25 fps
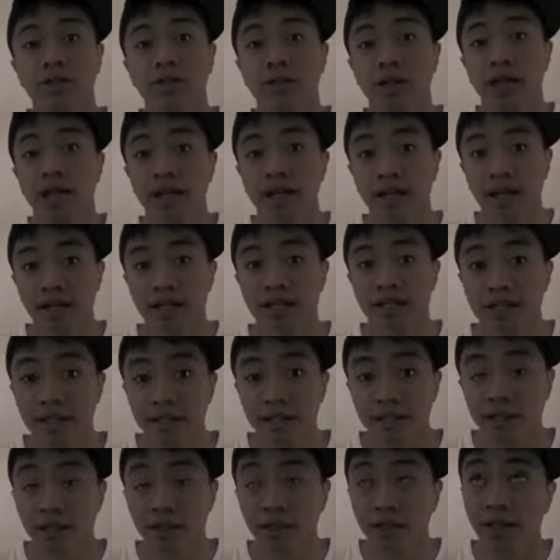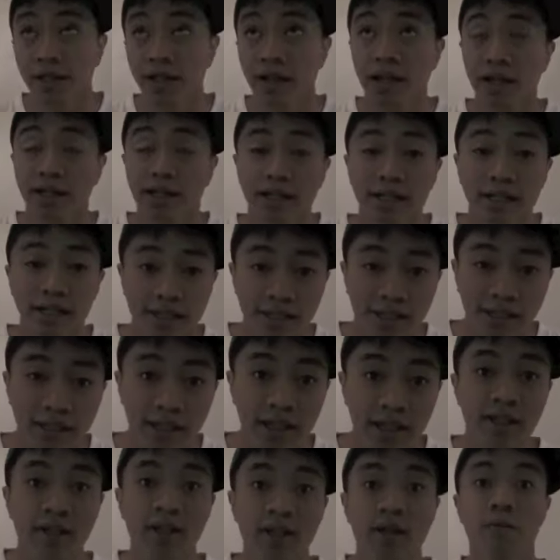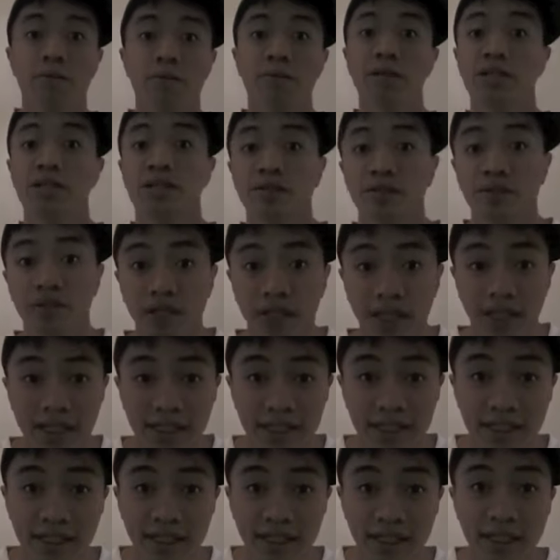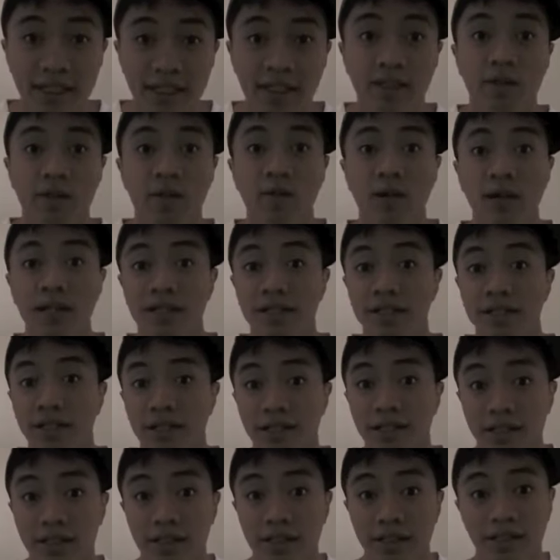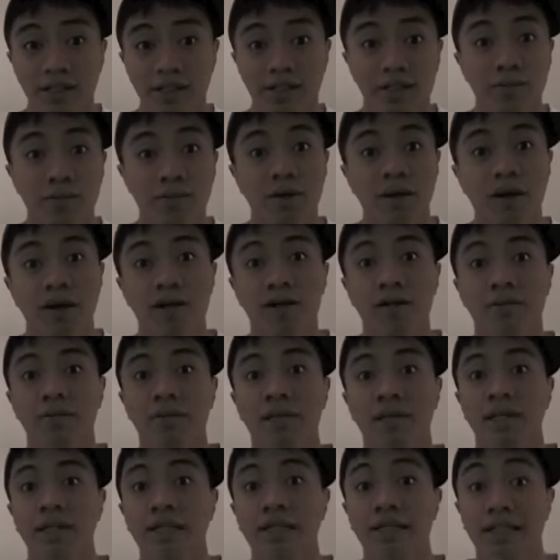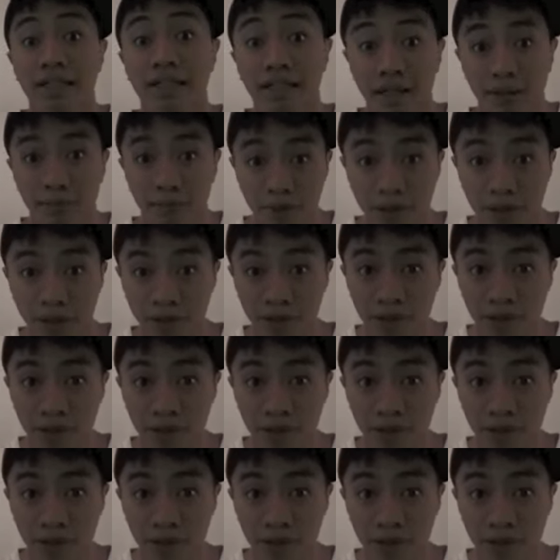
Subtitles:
You cannot let it sit, because if you let it sit, the rice is going to stick to the bottom and it's going to get